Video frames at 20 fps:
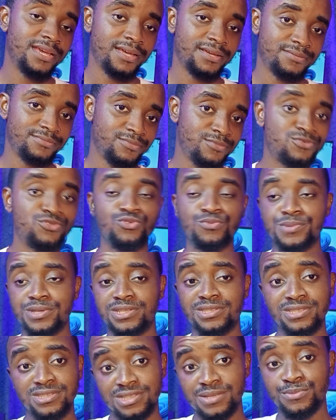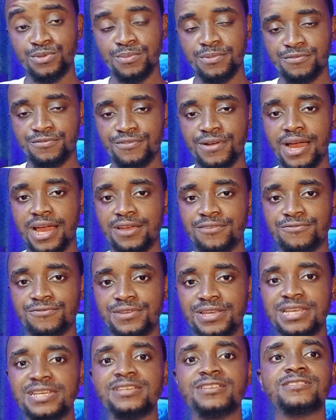tip here, which will be tip number
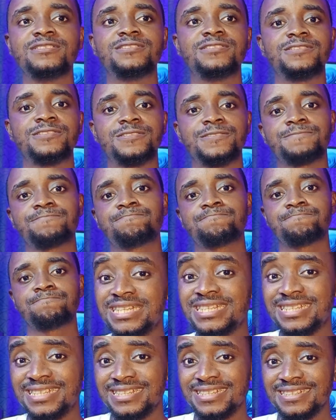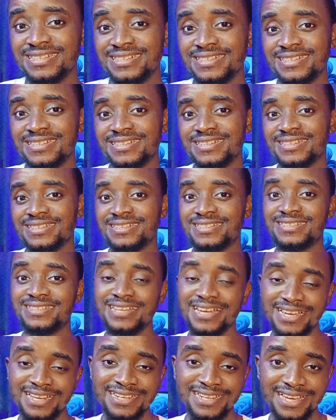5, is read
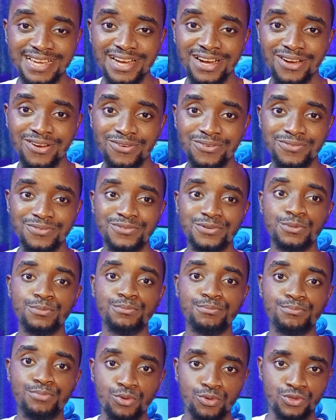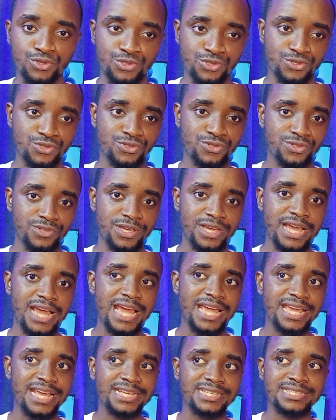technical books.
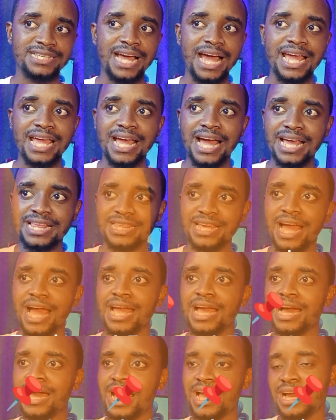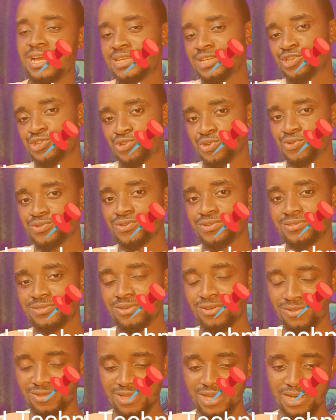Yes, I think I had a
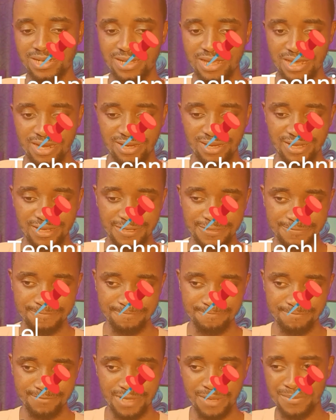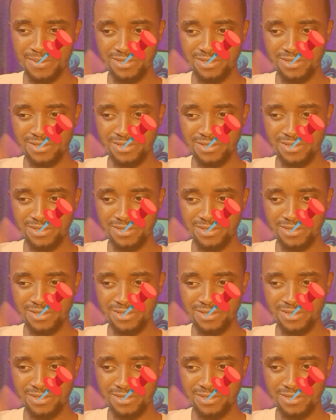shot on that earlier,